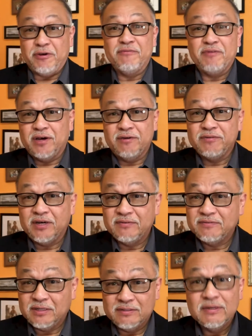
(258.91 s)

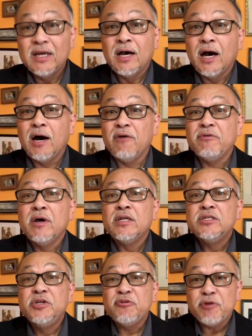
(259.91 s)

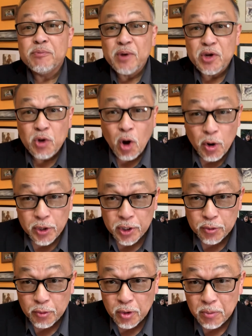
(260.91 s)
of different minority
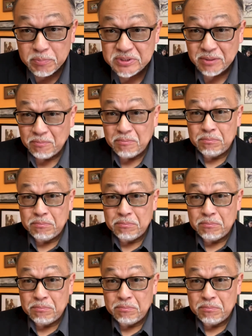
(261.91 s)
groups,